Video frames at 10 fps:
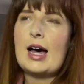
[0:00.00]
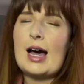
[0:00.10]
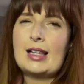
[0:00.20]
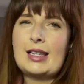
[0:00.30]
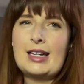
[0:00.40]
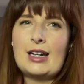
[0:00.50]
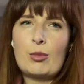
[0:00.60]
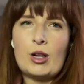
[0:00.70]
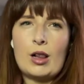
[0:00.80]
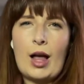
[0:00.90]
I like a
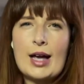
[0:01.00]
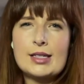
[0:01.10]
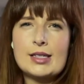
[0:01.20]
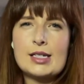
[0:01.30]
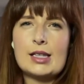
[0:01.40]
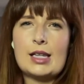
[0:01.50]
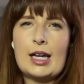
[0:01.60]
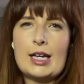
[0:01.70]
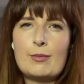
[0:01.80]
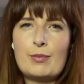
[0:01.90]
classic
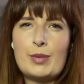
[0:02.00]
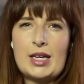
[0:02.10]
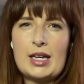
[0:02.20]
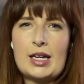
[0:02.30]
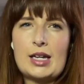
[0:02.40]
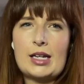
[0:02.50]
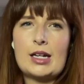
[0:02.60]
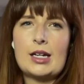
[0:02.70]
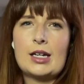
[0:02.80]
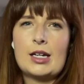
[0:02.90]
like bean